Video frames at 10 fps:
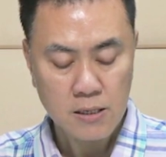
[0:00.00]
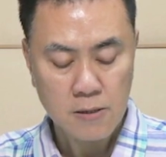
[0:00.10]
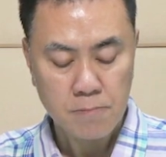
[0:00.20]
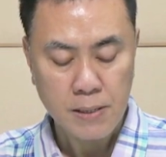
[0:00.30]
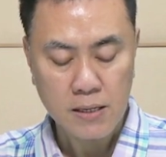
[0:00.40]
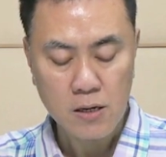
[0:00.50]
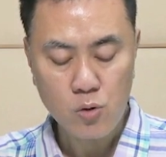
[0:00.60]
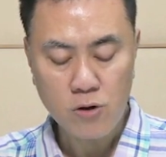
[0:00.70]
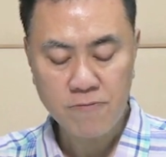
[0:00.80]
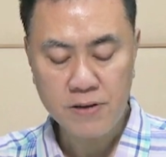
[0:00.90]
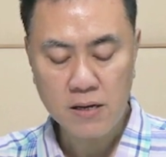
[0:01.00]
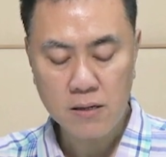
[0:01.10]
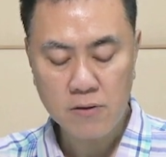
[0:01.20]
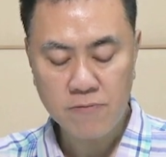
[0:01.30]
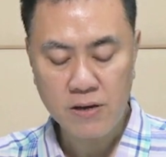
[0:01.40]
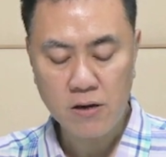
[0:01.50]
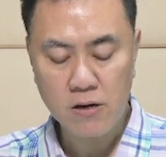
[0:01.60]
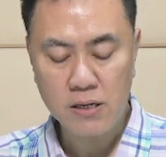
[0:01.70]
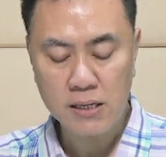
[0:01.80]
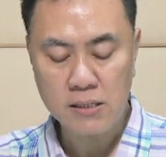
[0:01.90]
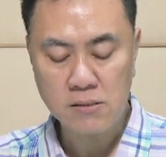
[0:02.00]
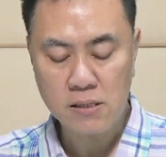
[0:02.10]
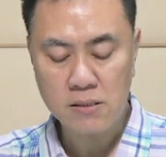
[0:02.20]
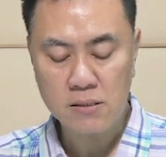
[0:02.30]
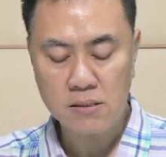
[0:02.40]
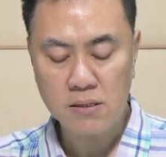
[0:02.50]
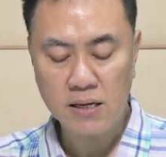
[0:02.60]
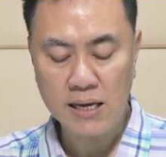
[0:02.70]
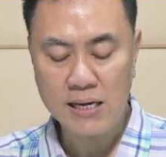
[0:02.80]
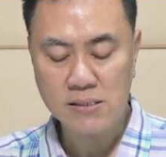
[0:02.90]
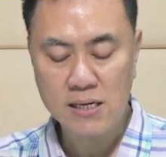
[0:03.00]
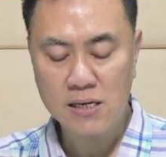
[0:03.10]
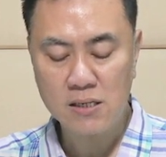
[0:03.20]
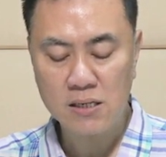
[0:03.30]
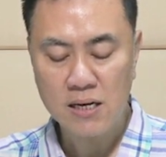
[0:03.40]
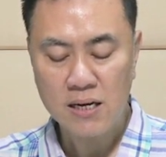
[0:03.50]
Picking your finger isn't easy